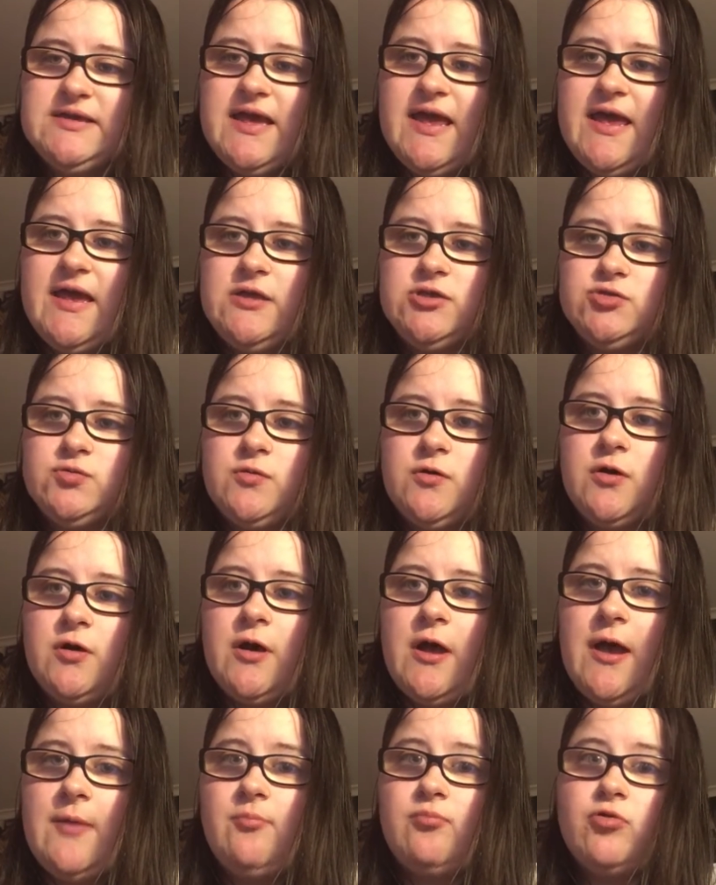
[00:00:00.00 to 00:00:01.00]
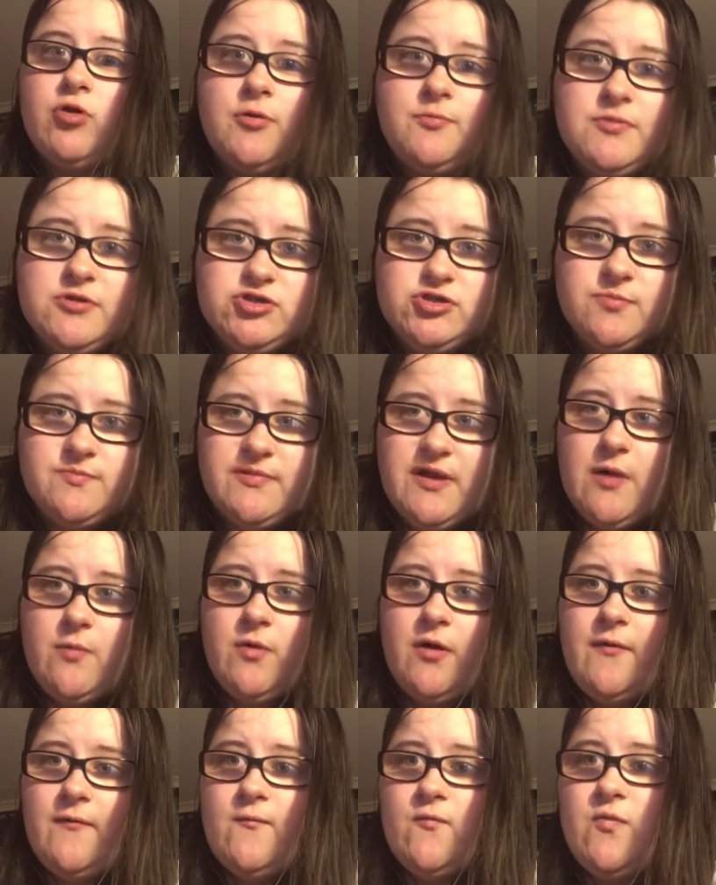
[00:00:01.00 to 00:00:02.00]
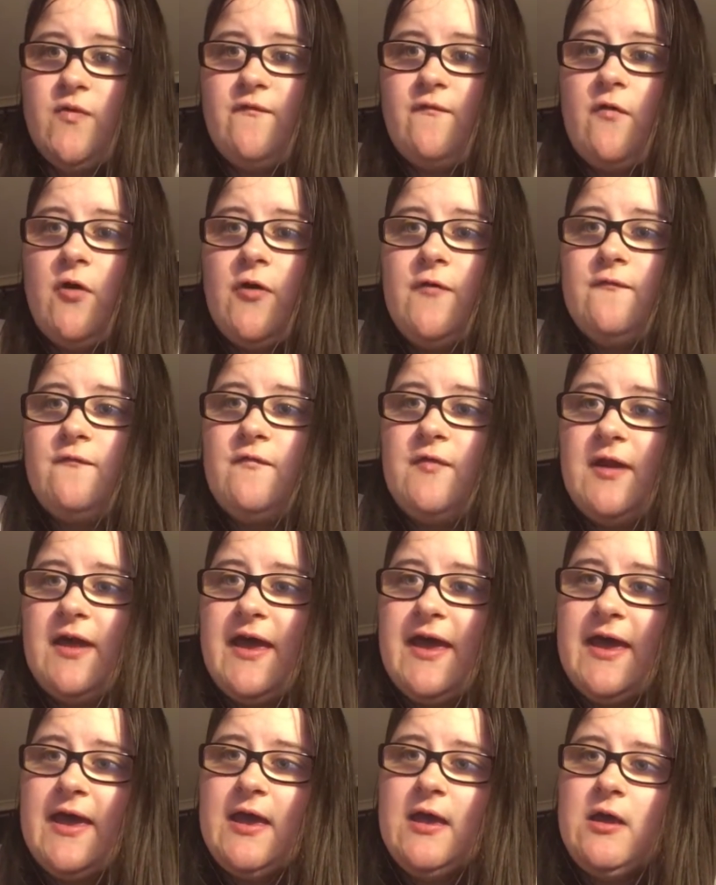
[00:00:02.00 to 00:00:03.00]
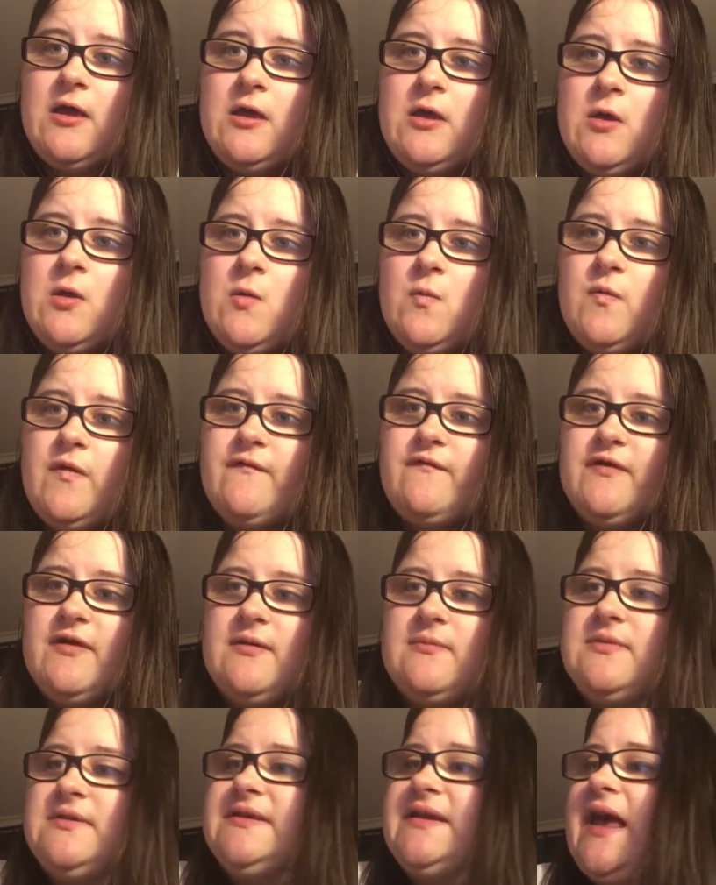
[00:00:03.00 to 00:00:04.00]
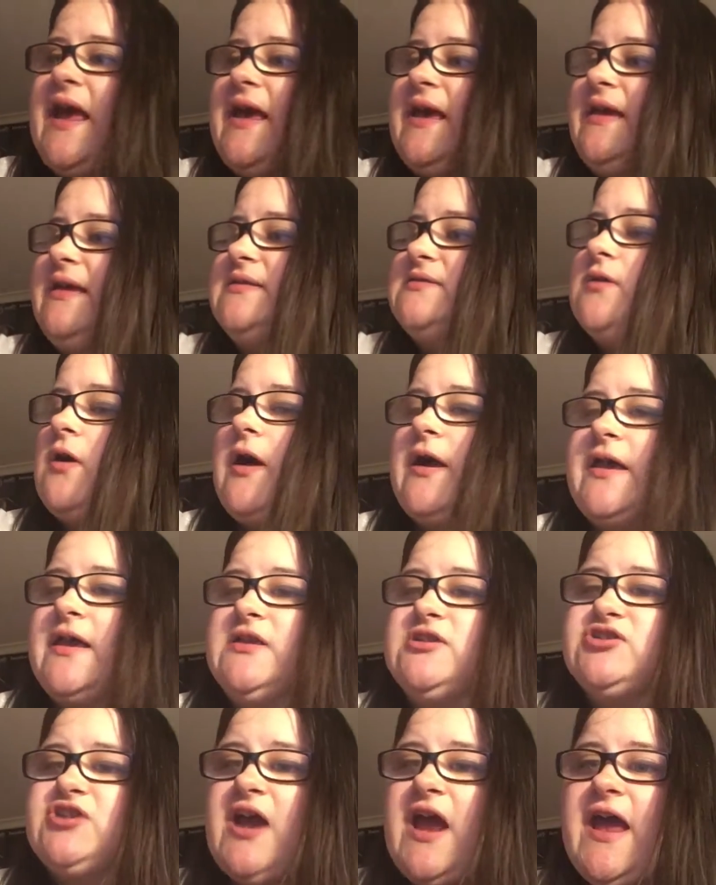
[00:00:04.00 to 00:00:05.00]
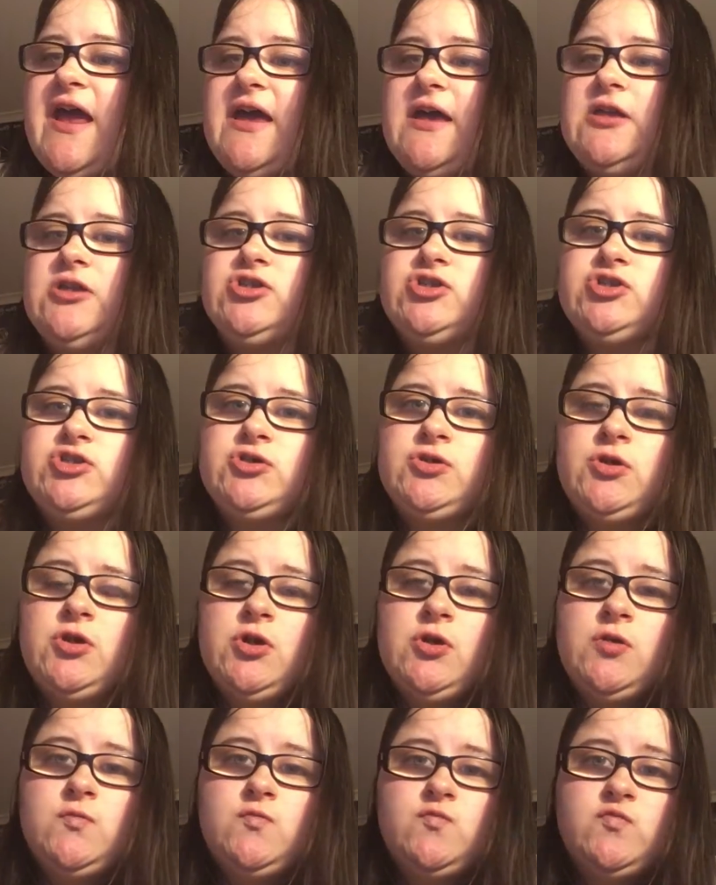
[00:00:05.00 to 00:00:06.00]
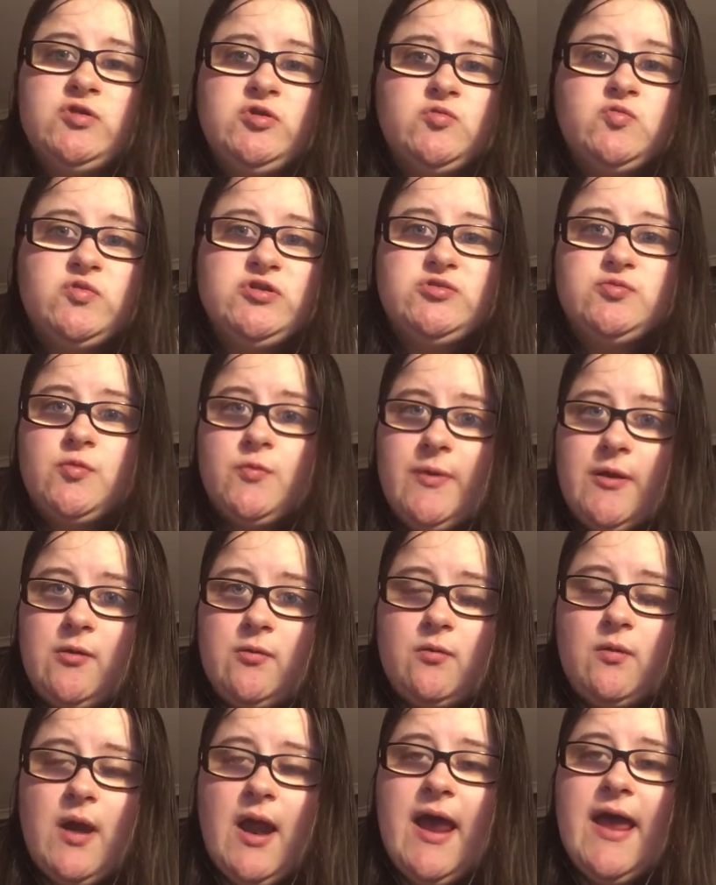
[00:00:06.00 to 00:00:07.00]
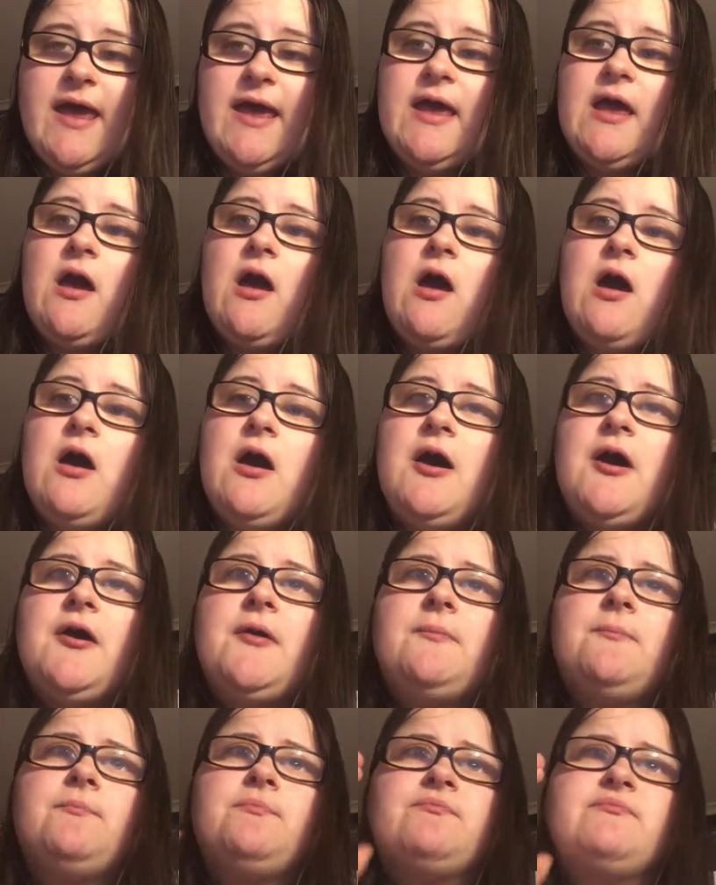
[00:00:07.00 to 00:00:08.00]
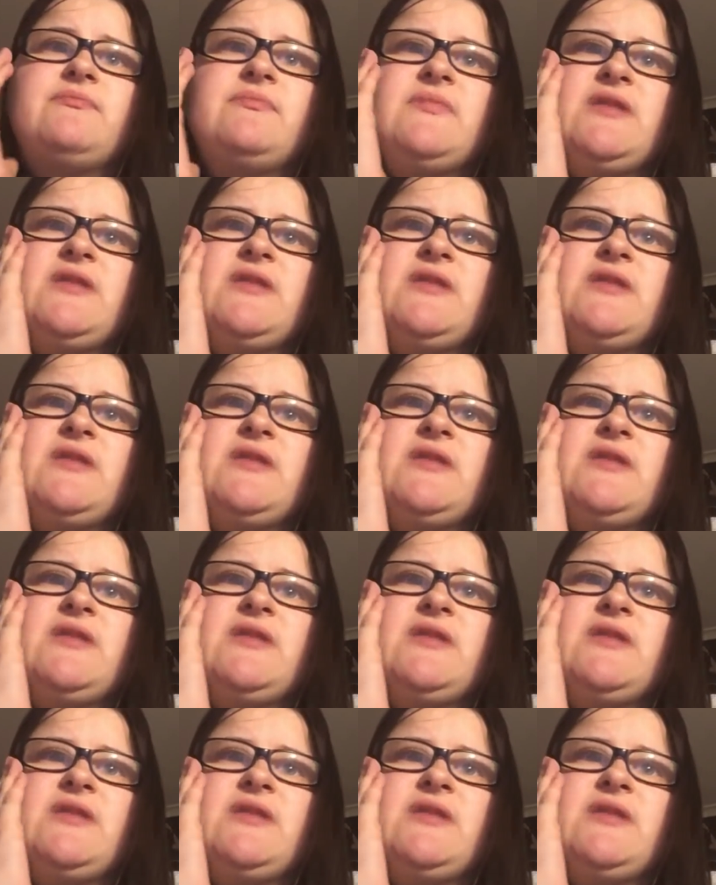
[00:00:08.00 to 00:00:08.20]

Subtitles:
to get into a proper job network with hopefully within days I can change, which would be great. Not